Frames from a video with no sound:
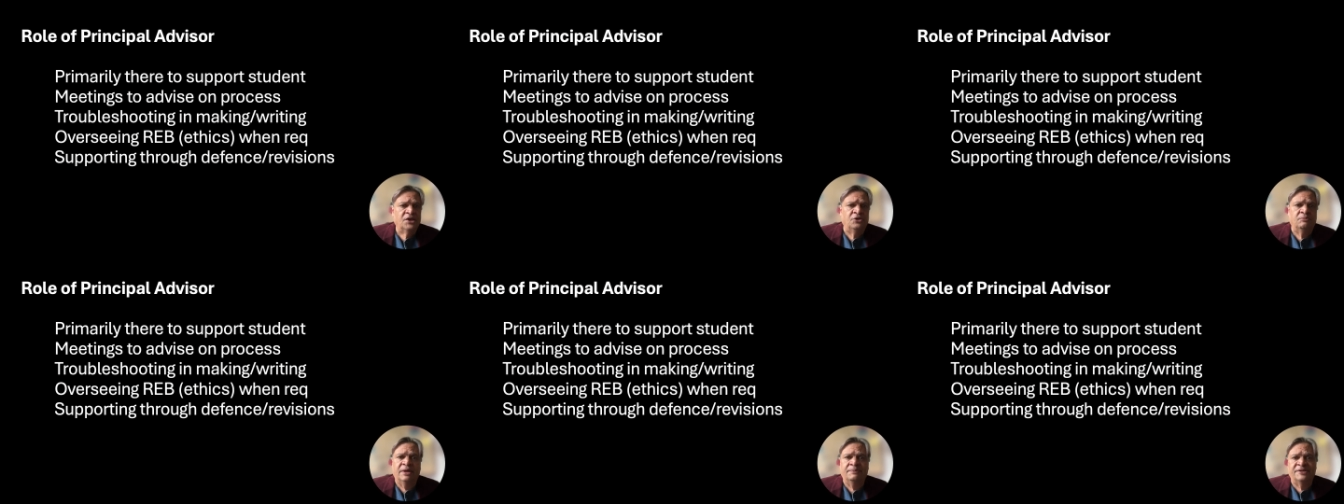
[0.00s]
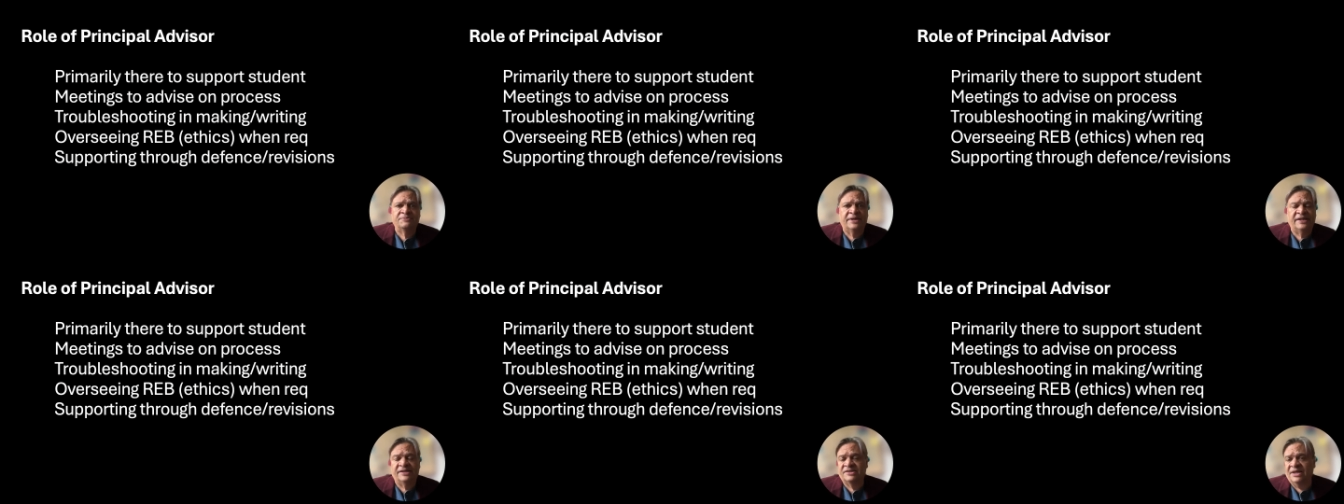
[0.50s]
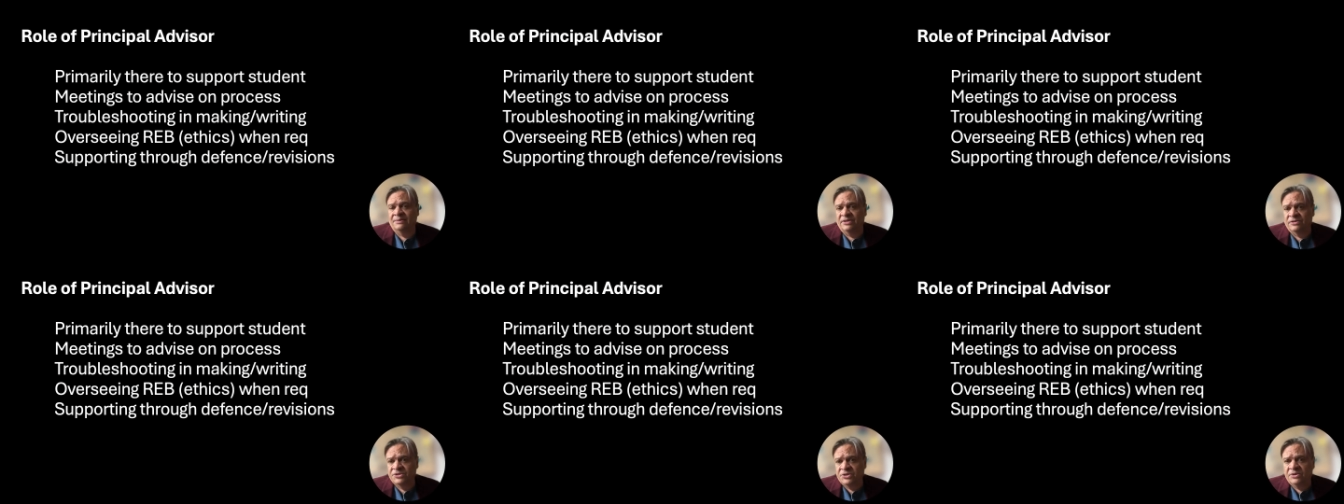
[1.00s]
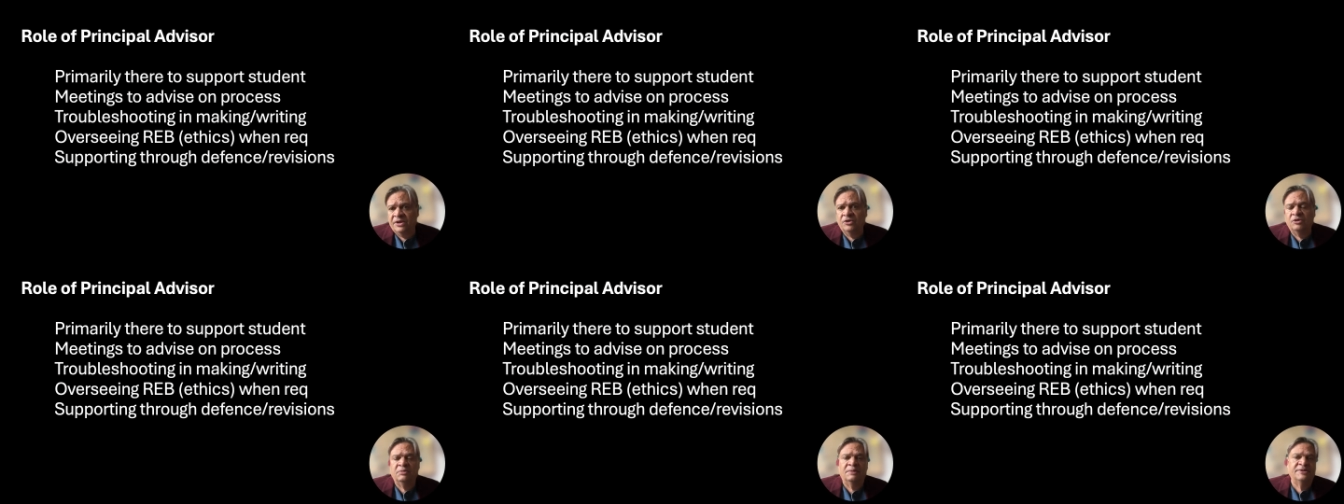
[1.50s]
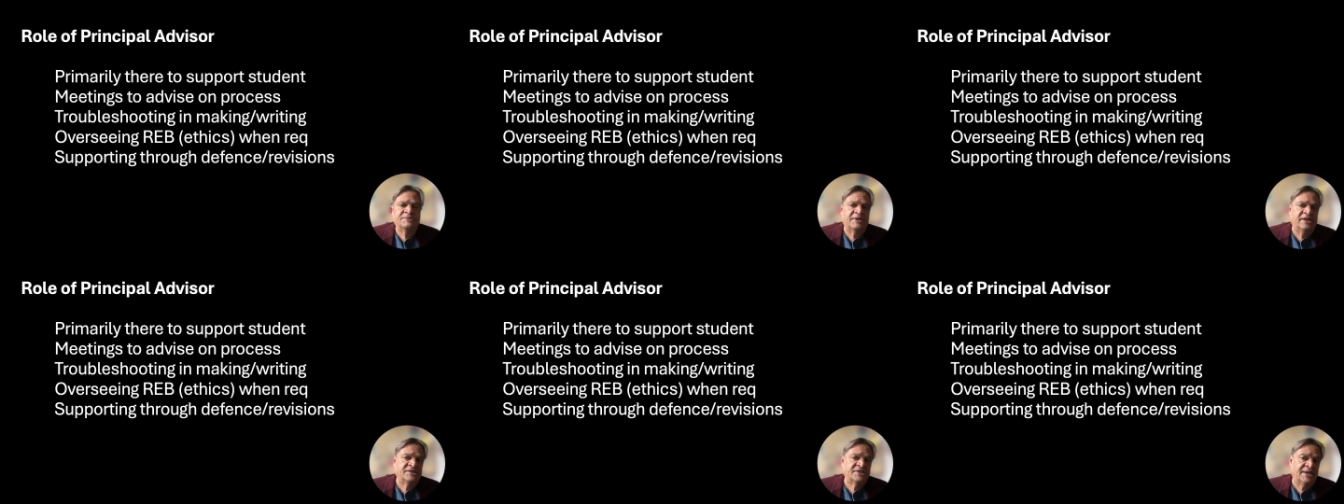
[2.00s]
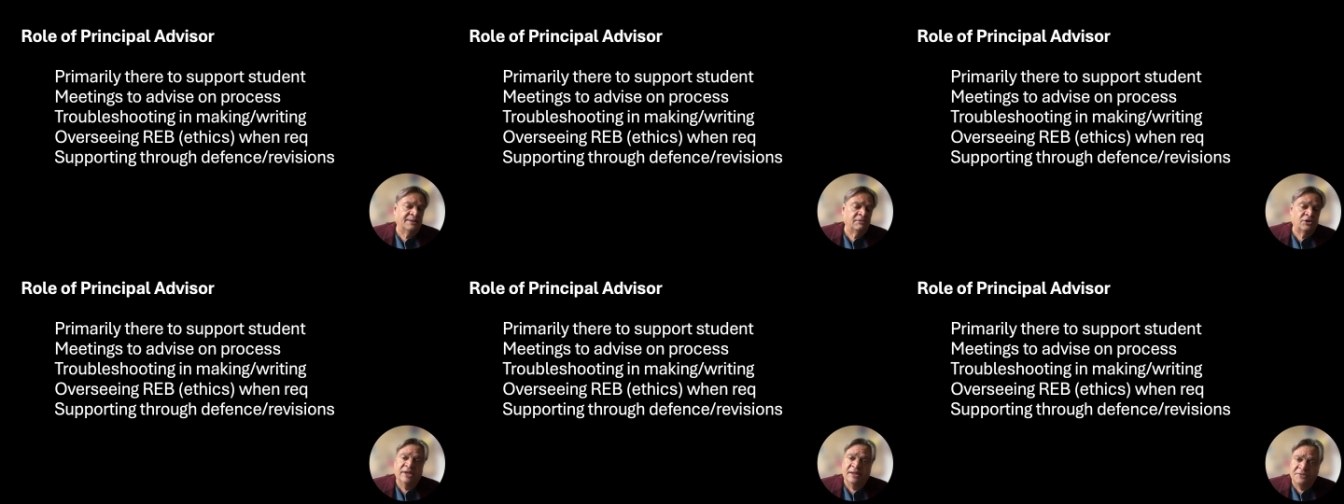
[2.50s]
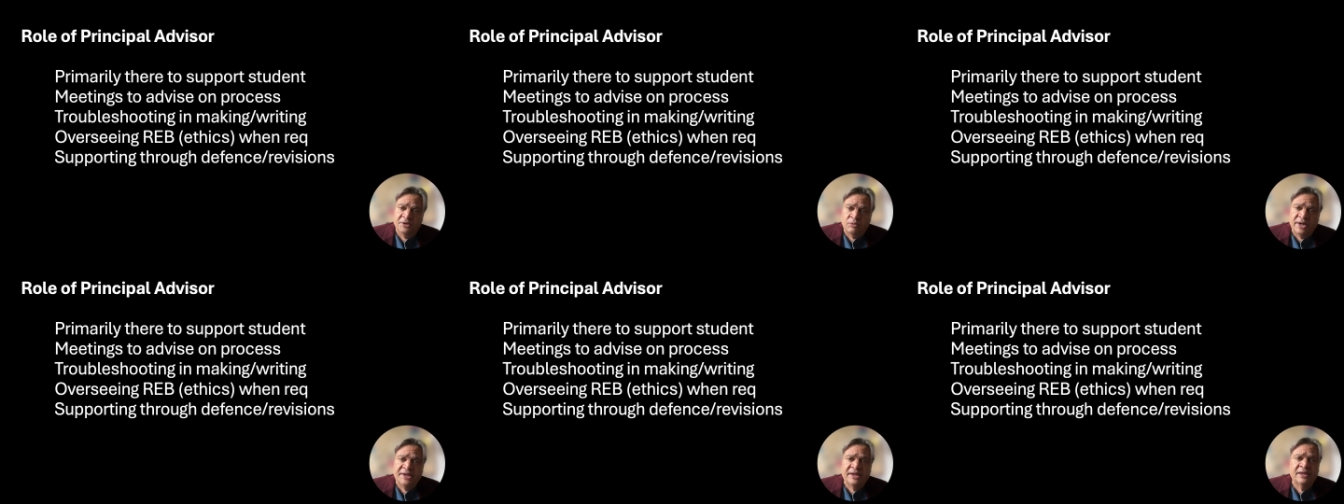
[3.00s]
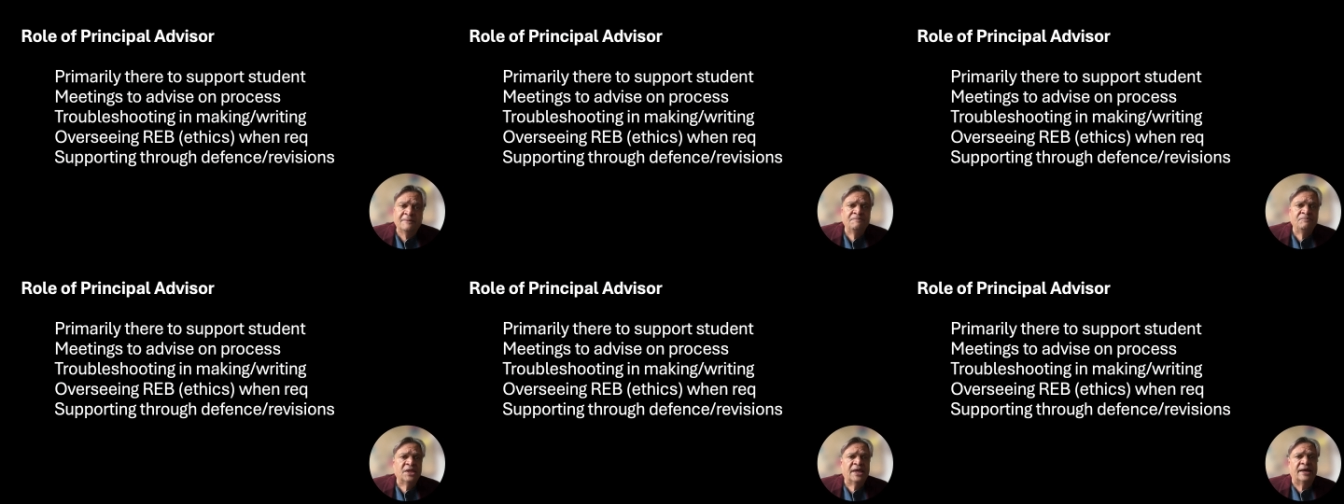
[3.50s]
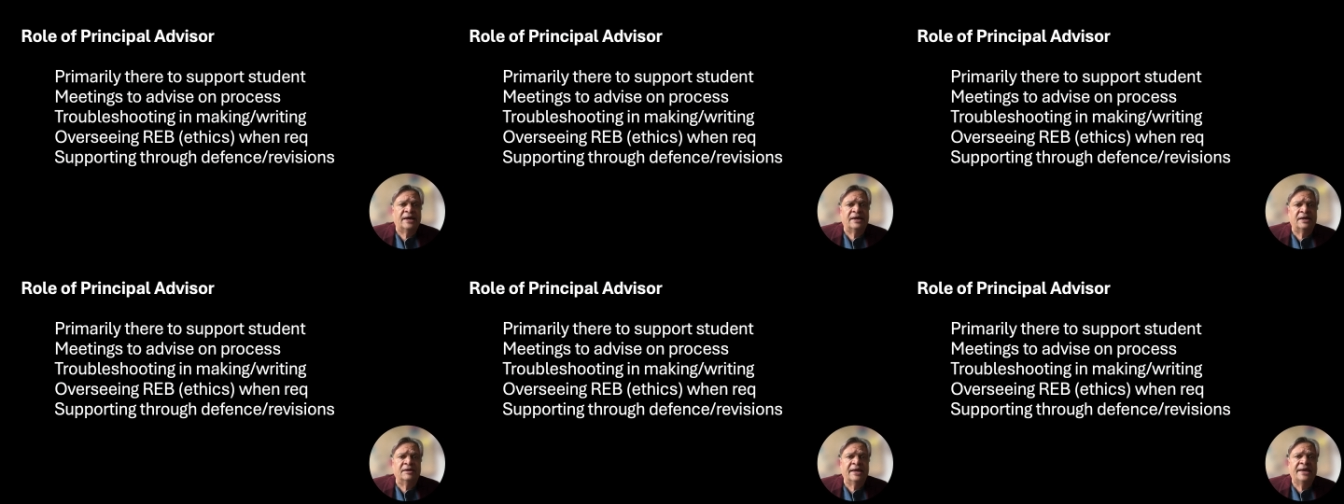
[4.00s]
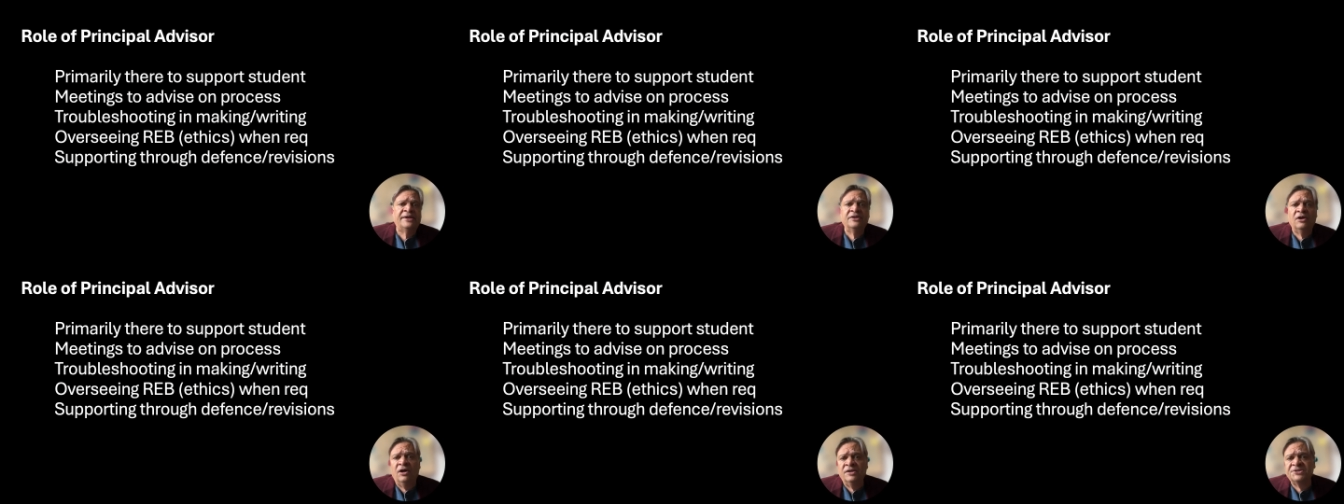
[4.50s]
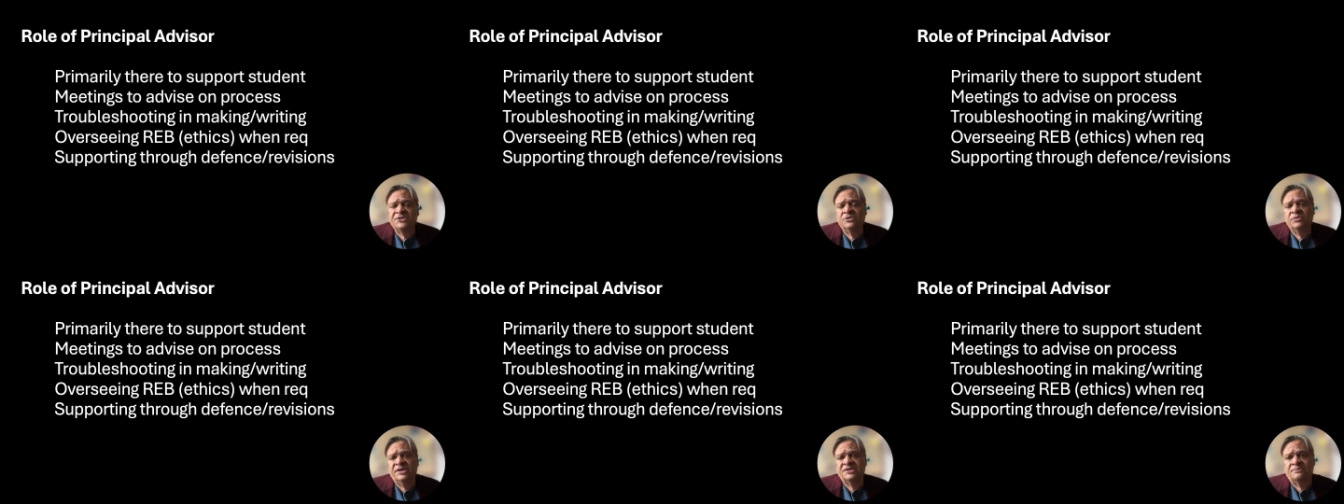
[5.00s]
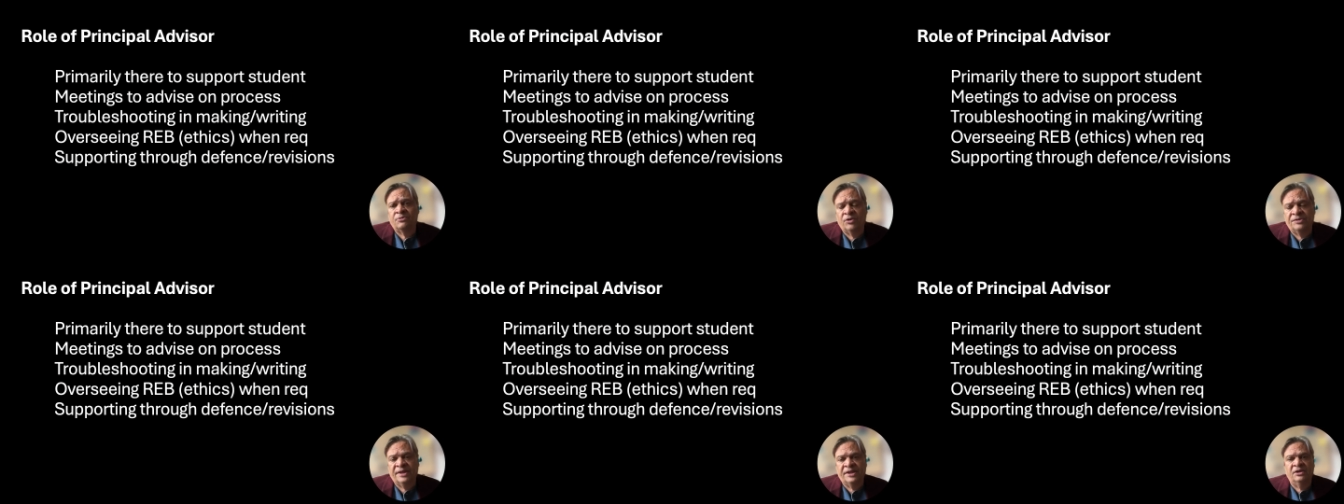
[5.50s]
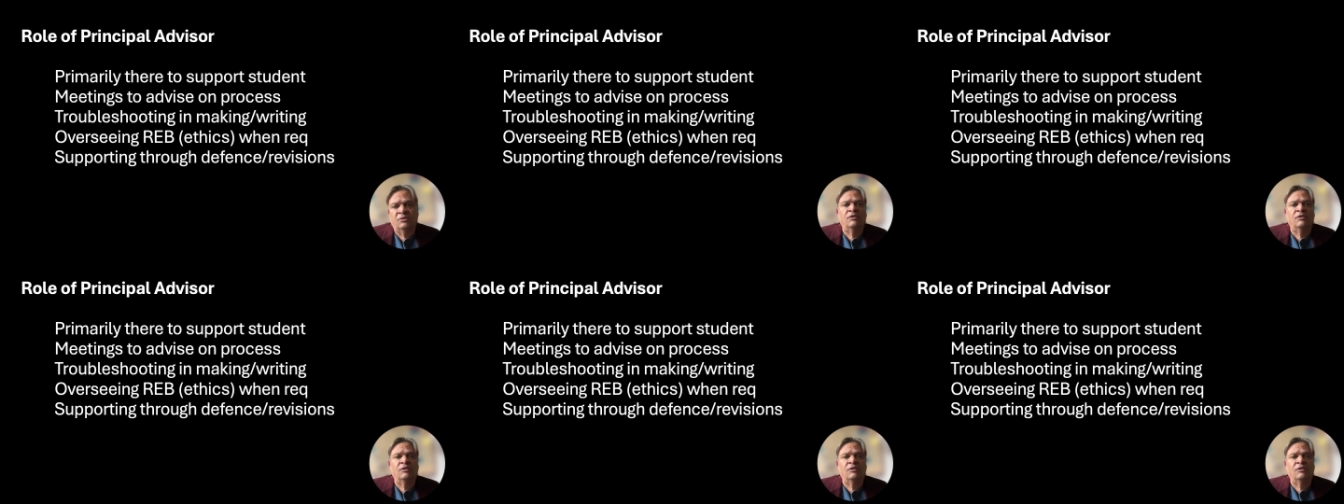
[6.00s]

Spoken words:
You may be spending time in their studio, maybe spending time looking at their writing. And it also is important that you